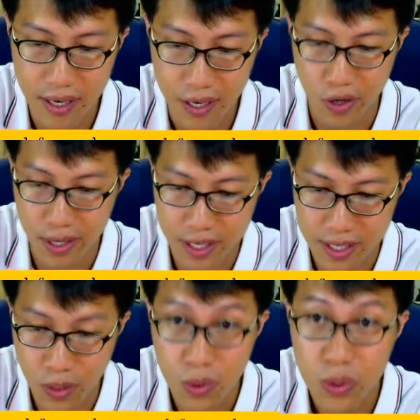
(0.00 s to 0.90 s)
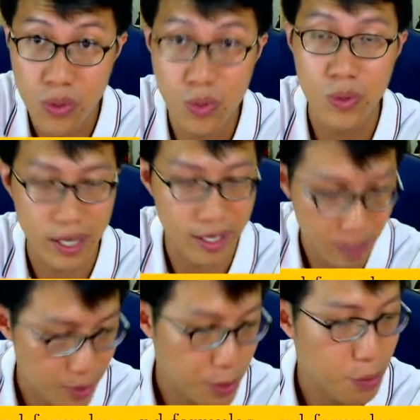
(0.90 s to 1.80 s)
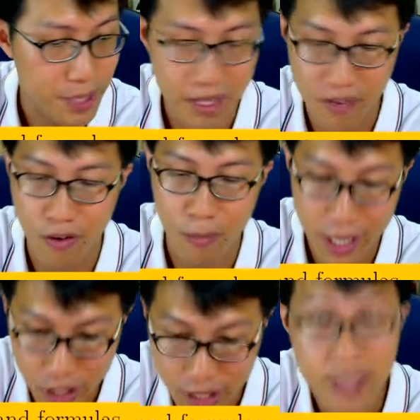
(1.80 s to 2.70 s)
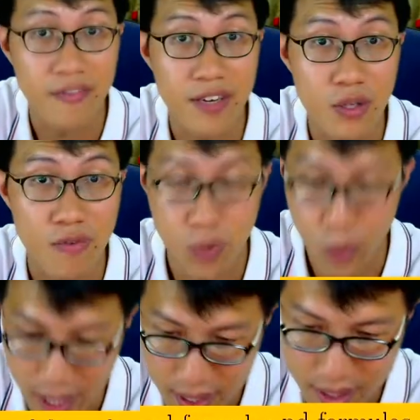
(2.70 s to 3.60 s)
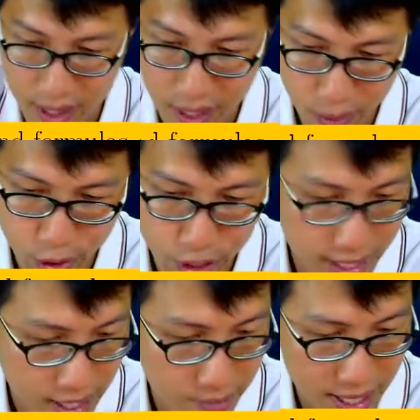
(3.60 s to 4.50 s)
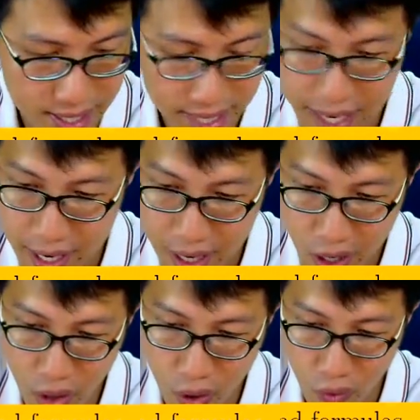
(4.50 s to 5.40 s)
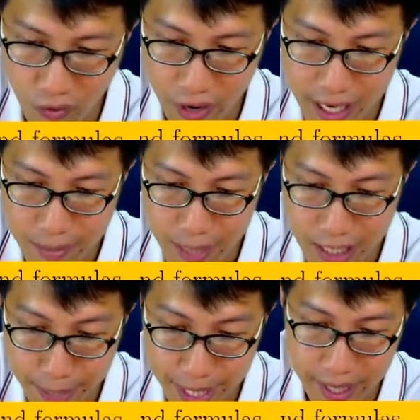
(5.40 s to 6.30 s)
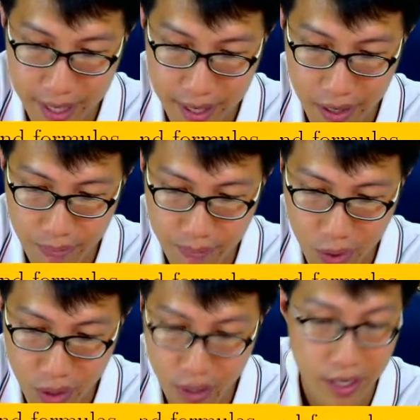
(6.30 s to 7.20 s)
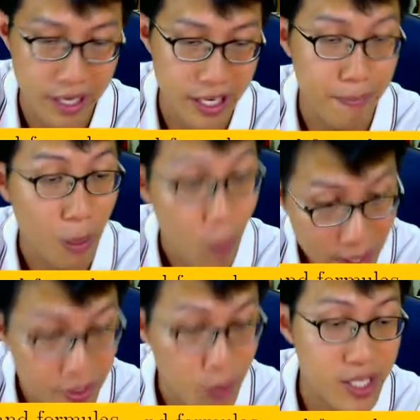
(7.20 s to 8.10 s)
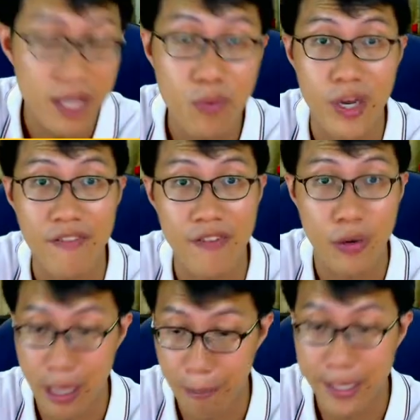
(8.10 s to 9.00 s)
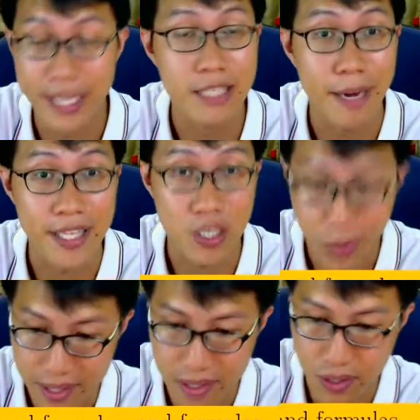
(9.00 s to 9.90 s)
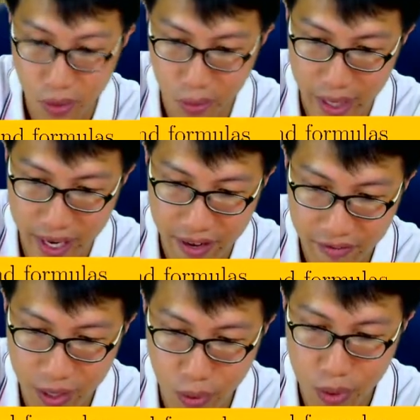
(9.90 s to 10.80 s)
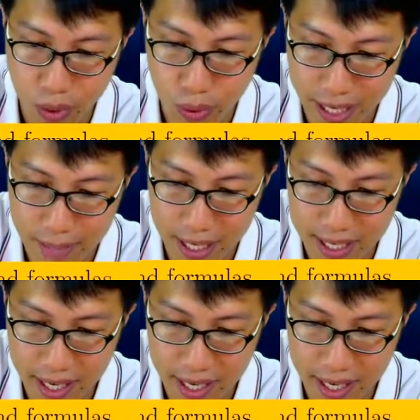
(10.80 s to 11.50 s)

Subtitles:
is equals to, and then we copy the formulation given to us, which is x plus a over x plus b. In part 1 of the question, we have found that b is minus 1. So we have equals to x plus a